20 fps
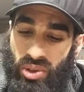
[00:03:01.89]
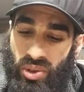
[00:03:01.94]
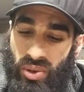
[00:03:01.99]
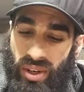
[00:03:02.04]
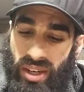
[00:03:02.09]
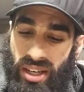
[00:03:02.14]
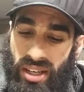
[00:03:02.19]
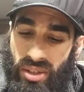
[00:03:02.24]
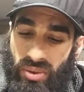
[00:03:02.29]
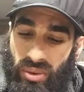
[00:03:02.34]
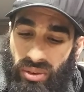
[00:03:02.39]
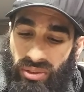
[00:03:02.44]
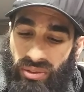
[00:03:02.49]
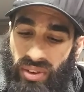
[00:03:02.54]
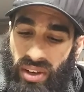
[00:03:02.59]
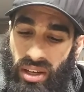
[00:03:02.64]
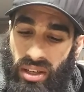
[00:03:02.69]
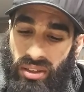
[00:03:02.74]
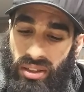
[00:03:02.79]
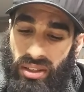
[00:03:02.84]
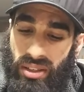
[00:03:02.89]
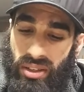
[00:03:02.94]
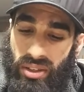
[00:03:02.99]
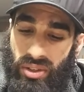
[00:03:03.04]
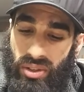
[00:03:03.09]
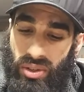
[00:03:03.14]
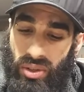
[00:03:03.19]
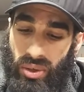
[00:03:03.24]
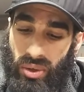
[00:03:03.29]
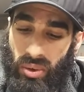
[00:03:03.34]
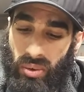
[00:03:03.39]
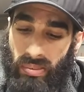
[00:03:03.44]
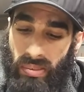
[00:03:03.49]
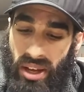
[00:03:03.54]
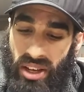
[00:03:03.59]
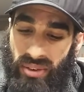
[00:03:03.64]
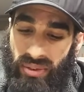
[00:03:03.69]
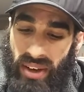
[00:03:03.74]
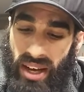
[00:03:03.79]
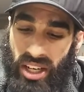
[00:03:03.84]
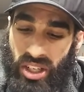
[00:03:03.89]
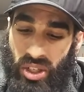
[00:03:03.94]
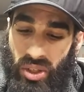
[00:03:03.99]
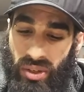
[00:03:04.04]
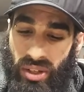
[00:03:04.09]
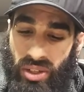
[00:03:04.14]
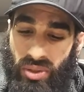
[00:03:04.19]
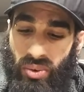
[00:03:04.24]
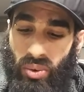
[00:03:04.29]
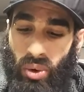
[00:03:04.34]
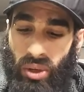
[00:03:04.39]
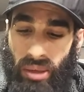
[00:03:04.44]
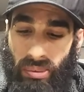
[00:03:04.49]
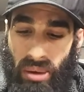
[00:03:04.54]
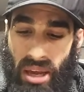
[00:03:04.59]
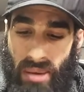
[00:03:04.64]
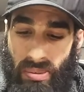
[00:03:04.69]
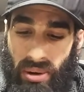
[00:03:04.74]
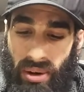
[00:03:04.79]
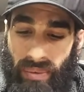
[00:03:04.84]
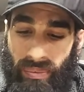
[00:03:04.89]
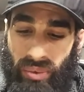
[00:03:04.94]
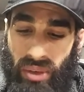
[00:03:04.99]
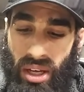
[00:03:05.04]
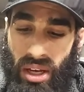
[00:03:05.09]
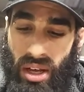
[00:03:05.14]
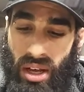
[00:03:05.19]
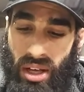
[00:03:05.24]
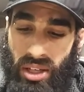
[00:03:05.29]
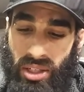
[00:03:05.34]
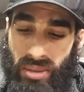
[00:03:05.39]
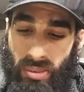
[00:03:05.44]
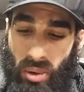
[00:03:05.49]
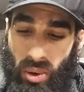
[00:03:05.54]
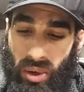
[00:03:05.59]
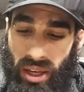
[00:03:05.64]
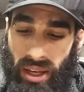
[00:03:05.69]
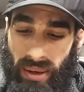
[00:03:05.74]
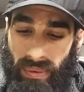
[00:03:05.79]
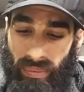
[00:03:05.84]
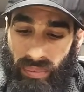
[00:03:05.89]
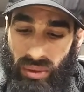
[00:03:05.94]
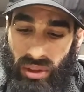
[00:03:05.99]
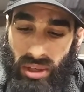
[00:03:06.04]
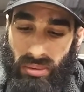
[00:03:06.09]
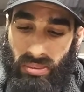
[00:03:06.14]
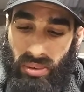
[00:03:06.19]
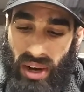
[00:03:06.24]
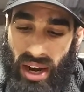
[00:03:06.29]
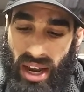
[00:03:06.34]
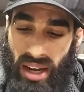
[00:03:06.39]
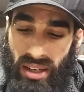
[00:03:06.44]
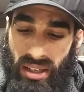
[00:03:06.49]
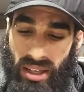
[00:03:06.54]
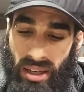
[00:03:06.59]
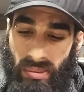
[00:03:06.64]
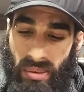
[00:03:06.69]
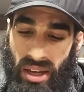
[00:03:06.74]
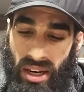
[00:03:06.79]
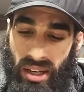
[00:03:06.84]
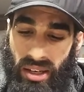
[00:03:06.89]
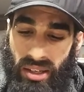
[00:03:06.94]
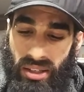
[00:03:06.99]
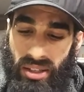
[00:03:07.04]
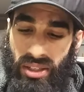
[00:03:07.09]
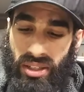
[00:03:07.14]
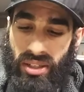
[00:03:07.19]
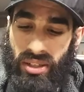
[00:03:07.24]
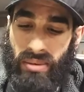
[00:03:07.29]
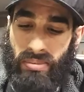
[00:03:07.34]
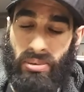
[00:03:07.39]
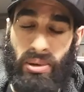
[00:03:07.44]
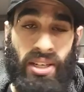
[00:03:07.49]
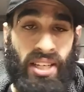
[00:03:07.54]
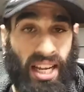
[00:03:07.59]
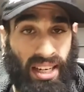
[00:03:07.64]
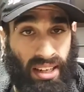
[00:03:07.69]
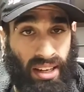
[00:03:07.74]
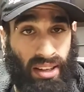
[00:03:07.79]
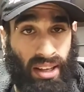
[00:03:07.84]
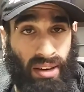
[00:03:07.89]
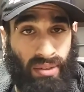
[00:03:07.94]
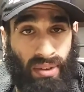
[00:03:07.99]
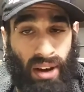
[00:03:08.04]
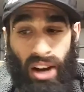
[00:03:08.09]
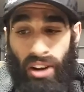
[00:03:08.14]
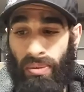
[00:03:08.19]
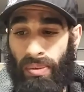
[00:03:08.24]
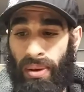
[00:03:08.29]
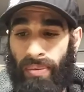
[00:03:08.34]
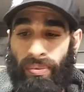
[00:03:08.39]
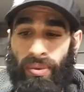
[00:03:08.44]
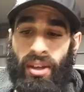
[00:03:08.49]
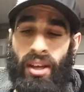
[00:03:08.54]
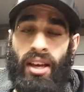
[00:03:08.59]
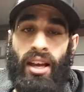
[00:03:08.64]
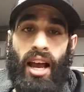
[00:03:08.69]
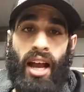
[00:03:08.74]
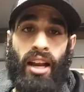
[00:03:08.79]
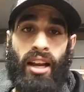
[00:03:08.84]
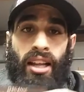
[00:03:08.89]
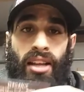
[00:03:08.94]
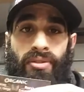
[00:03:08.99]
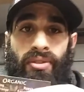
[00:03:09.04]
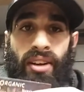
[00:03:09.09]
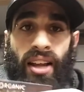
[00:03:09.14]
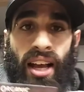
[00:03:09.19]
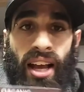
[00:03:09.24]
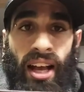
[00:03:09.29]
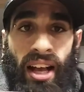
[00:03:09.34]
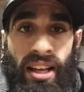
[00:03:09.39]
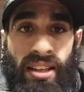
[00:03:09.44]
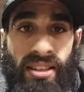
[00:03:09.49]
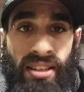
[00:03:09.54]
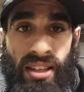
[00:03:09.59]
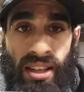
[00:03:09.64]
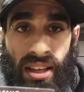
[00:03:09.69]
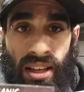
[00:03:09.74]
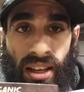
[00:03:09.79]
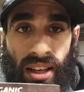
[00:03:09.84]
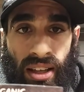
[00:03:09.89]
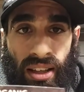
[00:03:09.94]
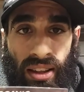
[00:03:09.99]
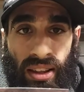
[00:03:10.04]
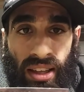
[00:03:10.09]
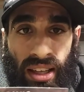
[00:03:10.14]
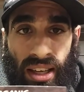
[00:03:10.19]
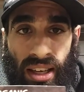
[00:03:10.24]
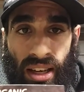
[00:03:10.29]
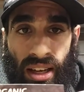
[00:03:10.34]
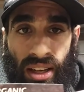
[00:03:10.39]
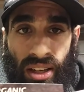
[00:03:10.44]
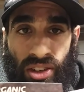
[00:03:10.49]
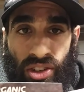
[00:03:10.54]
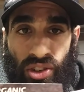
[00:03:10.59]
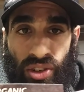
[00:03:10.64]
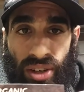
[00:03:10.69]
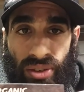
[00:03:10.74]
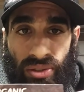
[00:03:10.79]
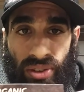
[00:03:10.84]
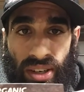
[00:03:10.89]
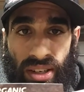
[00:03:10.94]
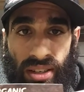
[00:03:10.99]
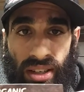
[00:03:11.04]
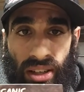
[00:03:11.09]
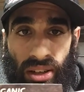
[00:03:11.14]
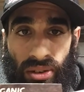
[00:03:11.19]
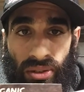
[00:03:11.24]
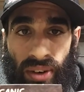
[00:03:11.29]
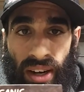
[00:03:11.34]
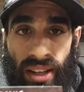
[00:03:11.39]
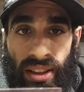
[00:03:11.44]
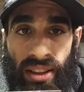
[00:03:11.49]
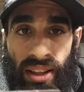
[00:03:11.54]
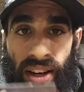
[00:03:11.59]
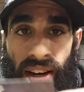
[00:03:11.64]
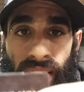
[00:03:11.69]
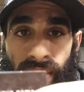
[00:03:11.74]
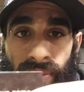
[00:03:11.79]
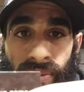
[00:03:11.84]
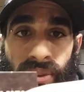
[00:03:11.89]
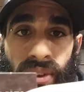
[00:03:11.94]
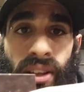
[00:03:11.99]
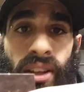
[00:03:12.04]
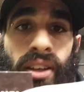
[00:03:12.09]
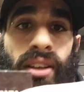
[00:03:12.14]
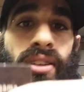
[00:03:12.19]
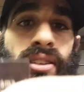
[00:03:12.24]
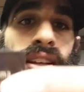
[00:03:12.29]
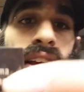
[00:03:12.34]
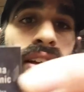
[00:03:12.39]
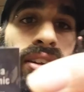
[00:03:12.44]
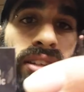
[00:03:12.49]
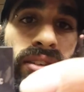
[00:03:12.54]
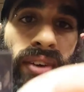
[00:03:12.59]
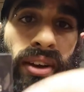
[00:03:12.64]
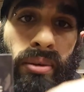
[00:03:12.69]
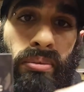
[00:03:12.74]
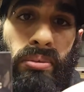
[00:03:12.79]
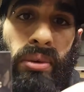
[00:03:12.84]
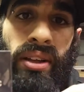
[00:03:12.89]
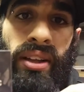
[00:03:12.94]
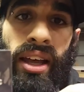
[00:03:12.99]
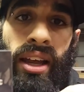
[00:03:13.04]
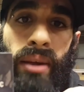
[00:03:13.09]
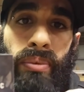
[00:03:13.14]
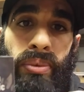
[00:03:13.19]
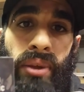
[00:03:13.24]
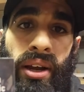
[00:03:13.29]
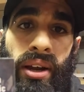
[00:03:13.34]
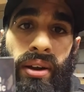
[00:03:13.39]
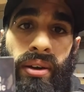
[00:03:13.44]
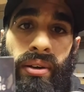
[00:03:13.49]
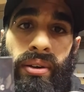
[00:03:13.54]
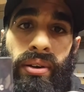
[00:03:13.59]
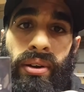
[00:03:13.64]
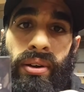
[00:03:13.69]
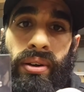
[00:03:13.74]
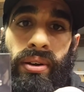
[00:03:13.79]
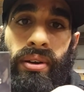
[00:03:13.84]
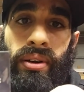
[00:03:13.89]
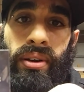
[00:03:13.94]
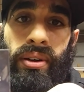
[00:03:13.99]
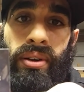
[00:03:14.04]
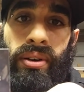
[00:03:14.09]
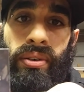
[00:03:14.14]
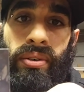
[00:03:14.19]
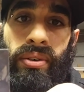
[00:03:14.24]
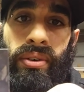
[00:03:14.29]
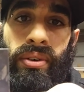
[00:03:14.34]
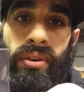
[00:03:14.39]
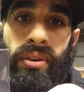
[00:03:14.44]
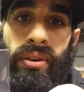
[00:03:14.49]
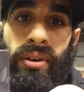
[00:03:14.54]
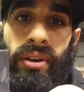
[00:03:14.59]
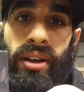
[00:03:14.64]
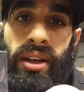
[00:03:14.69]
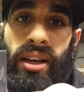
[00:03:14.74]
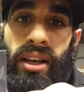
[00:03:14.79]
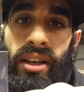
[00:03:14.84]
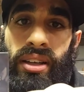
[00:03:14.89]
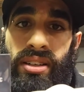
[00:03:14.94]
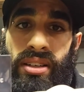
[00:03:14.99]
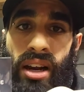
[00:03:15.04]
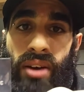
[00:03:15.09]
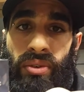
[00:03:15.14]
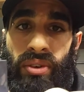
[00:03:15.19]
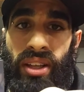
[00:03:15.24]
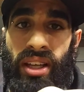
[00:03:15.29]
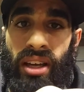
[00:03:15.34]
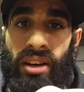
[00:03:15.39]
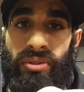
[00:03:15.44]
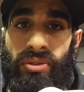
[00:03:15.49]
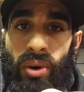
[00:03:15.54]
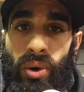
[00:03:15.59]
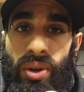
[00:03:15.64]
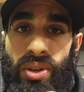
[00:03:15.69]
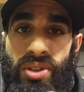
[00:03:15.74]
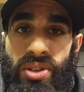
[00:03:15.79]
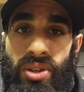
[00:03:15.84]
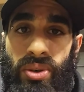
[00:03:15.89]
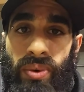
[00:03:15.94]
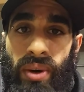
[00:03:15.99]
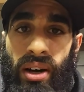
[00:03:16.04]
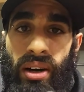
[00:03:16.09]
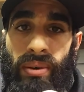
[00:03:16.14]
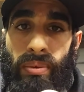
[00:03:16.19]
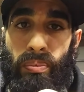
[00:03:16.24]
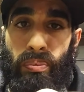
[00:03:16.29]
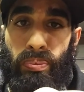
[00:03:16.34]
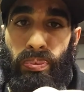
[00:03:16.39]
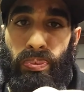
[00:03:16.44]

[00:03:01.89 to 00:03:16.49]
trees were felled to manufacture this rolling paper. Smoking, the brand committed to protecting the environment, and it even has the uh, tree free seal right there. You can see, I'll see if I can bring that up there. Uh, it's not really going to focus too well.